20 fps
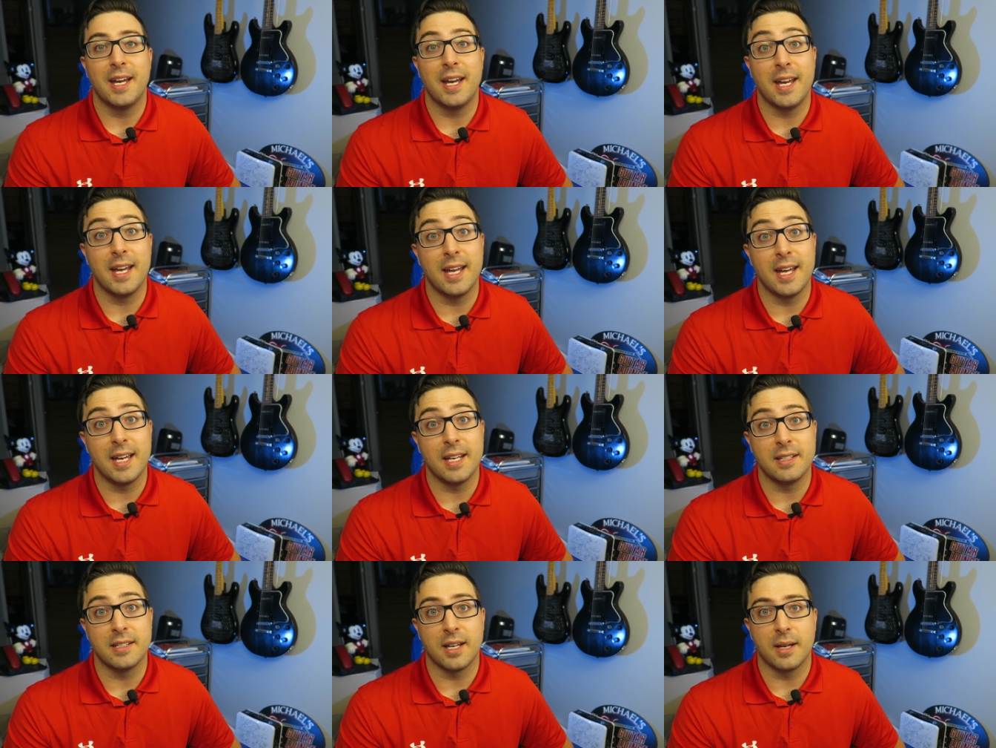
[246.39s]

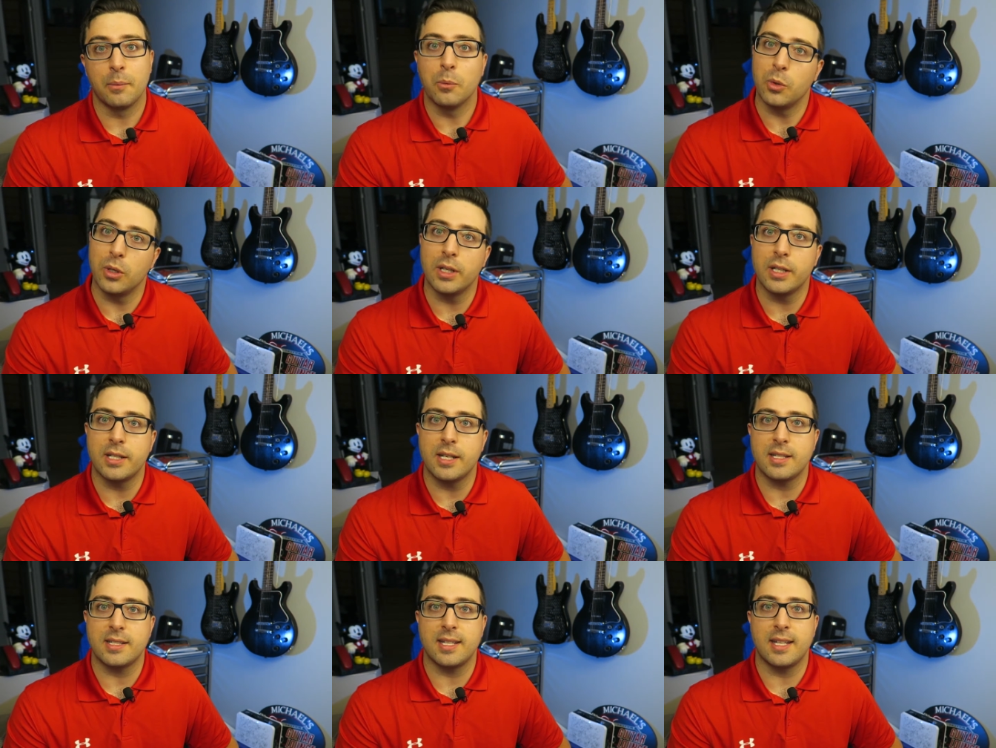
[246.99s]
And uh, we're
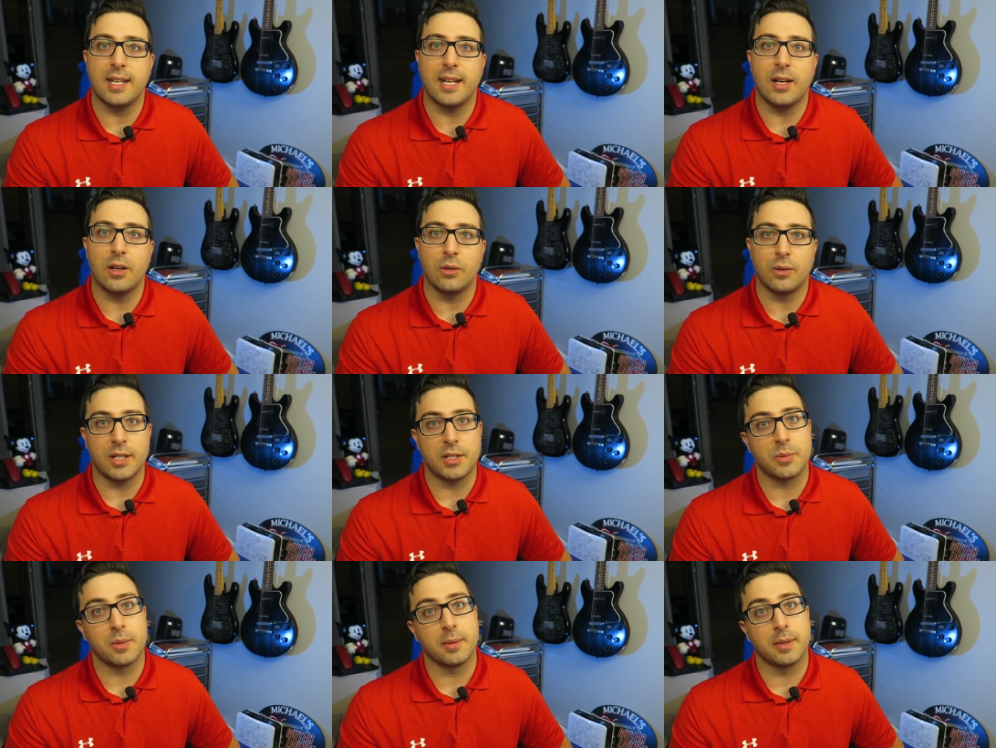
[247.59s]
gonna test that out.
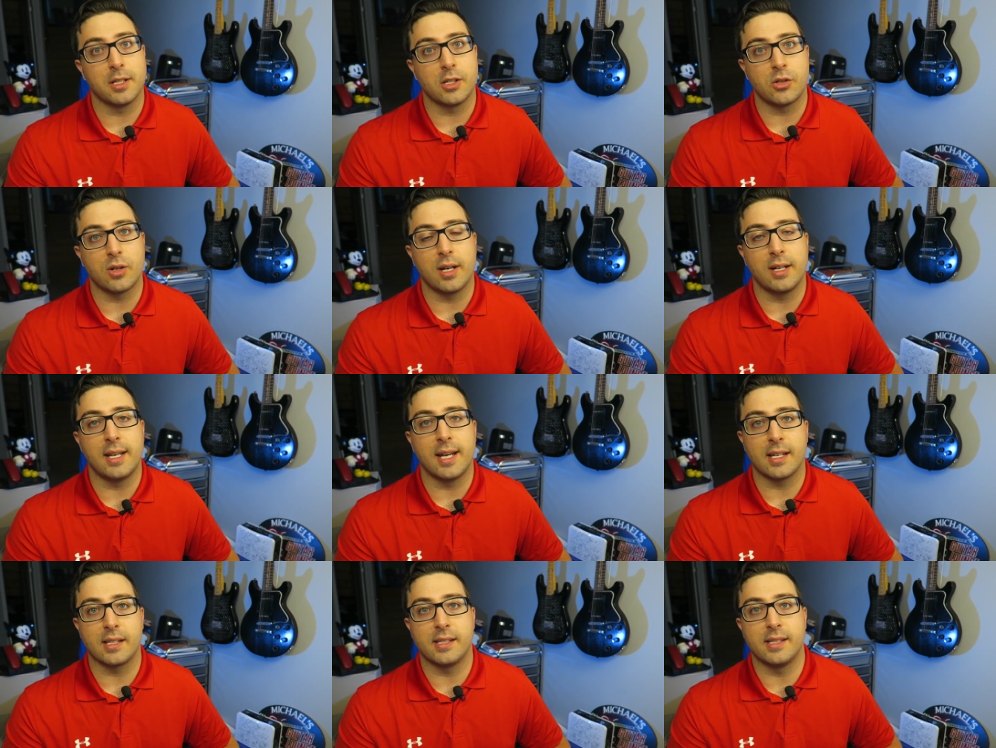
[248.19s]
That's what I'm gonna
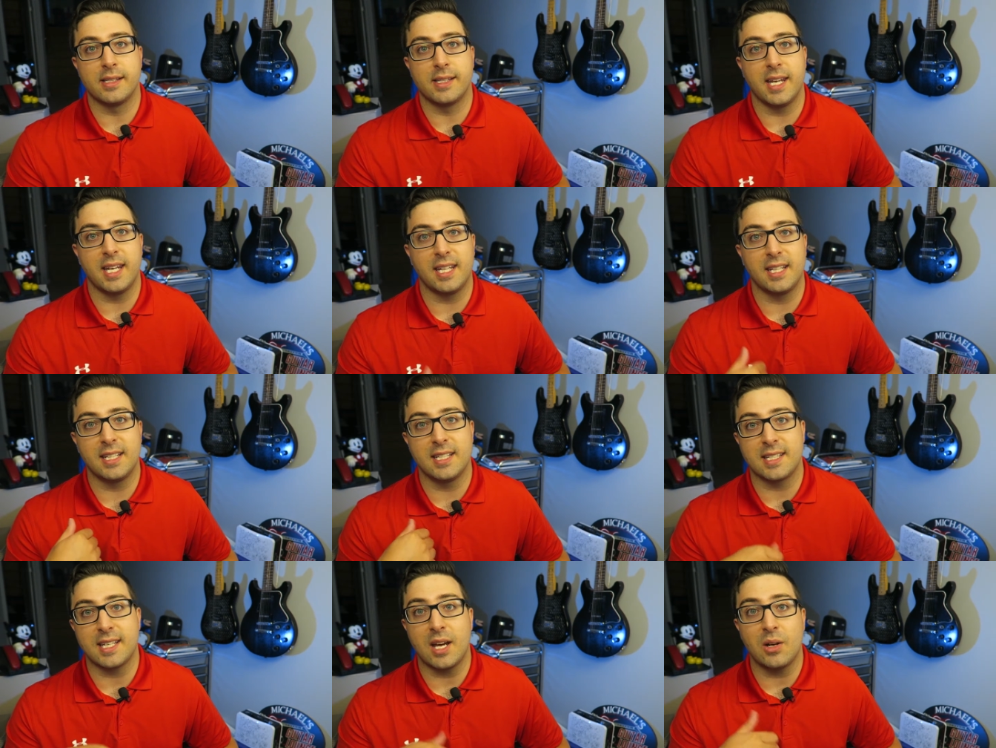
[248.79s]
try next is
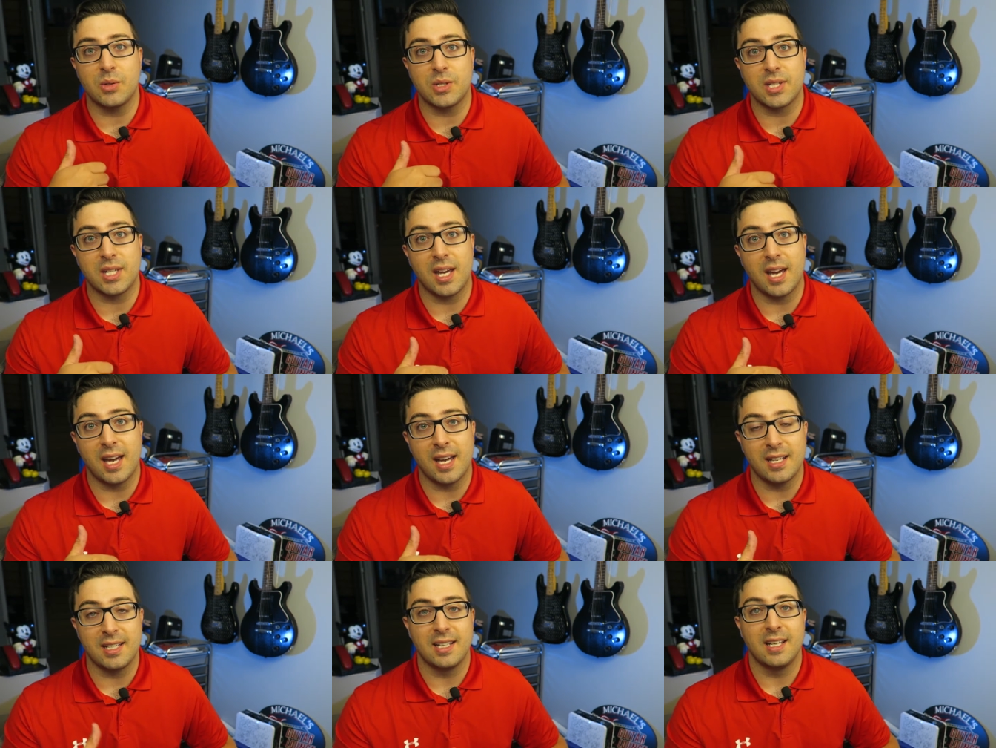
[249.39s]
taking this
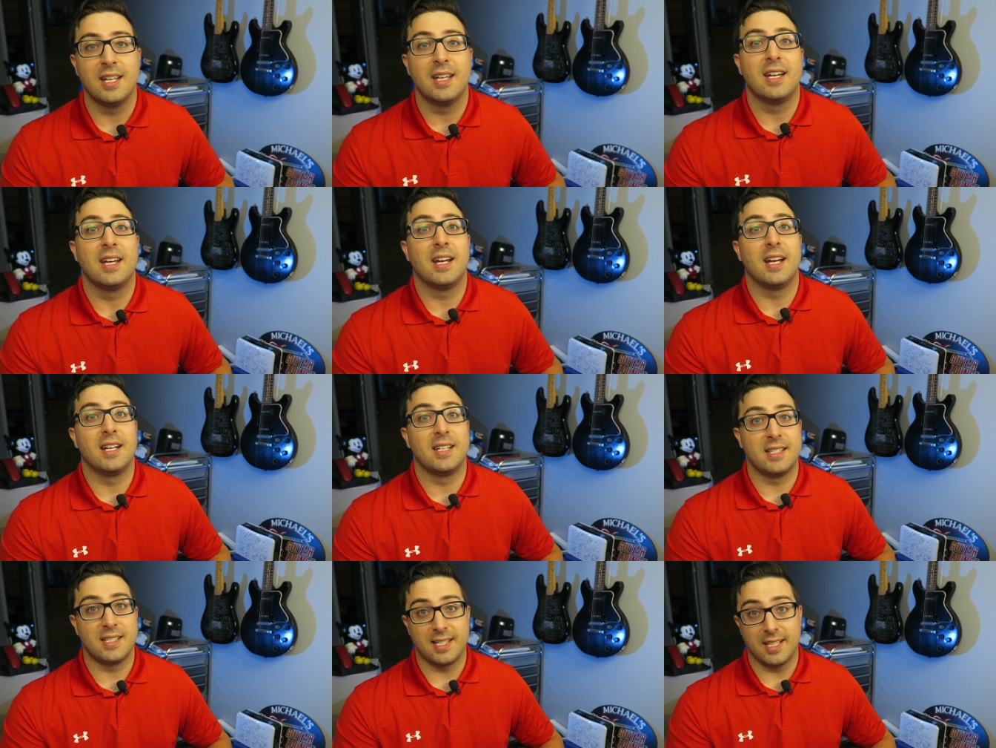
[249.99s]
outside
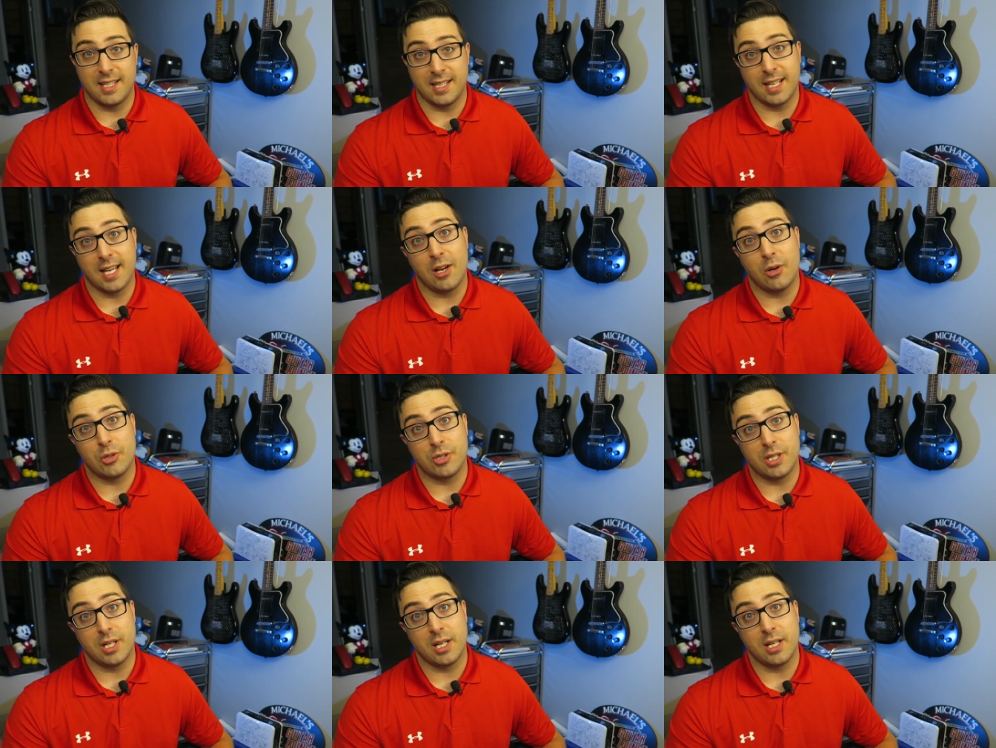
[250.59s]
and seeing
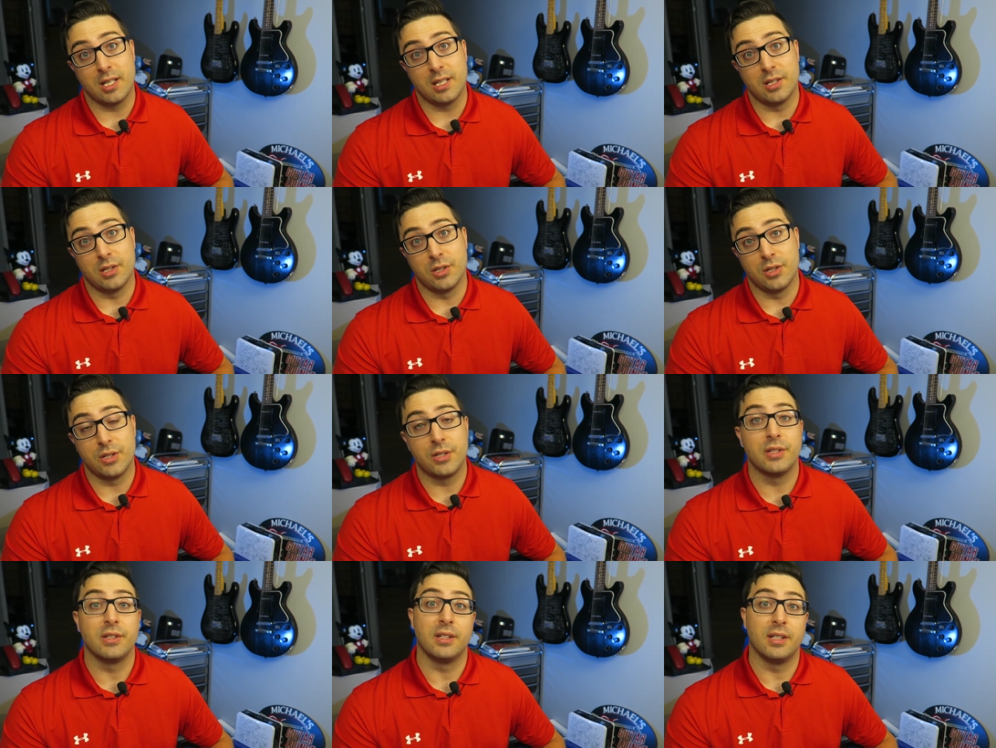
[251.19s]
how it
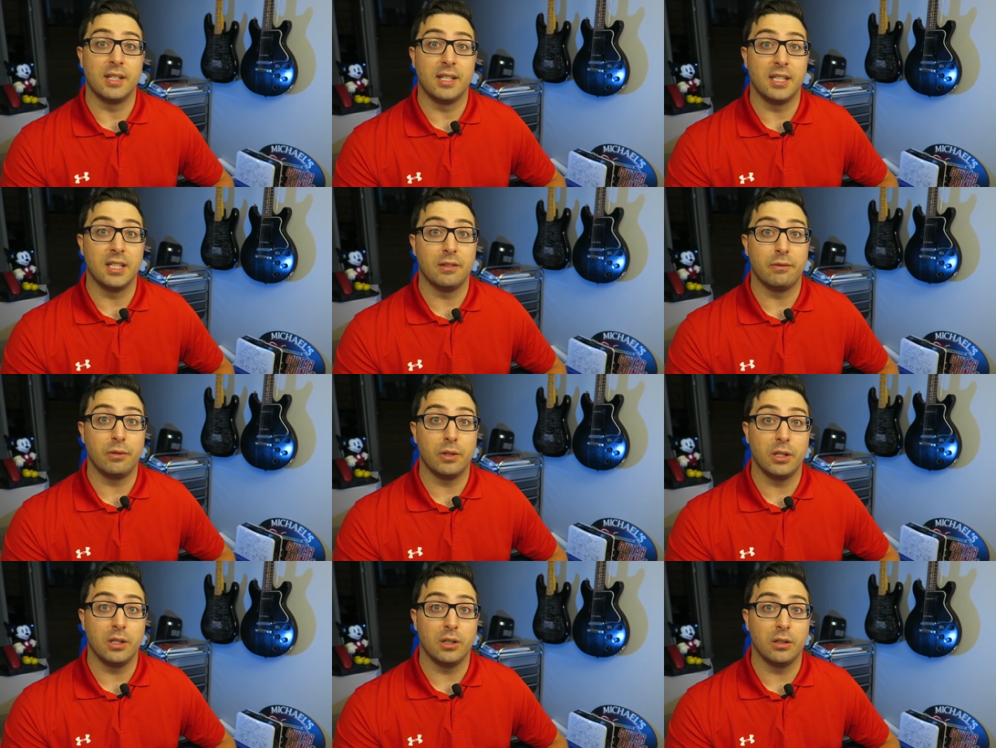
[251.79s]
does in the
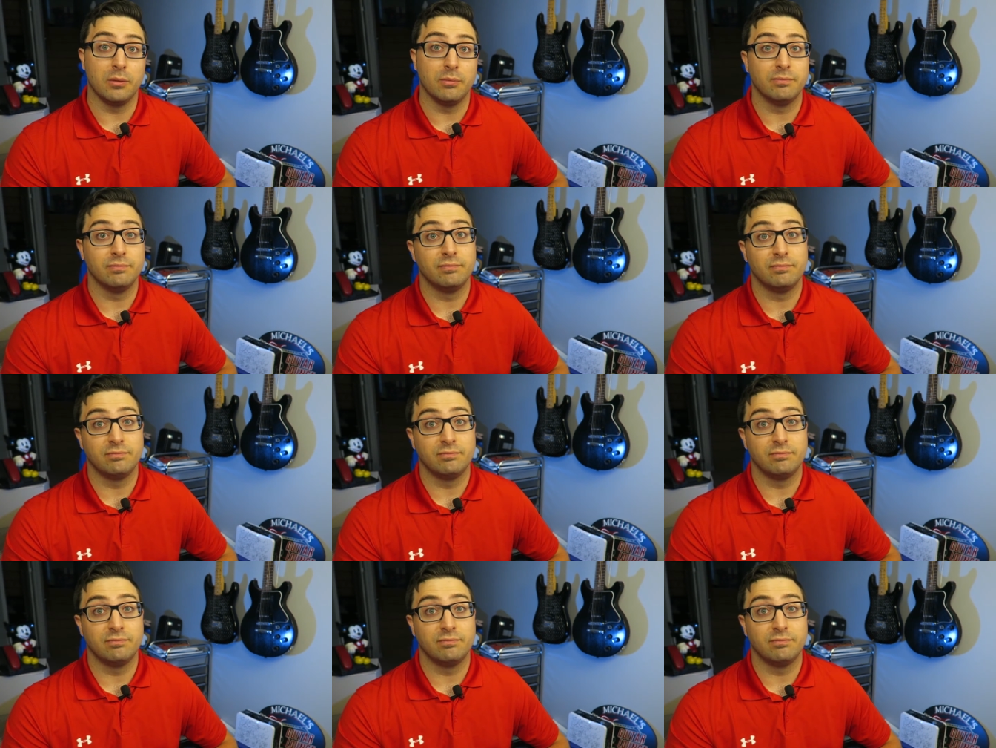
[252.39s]
field.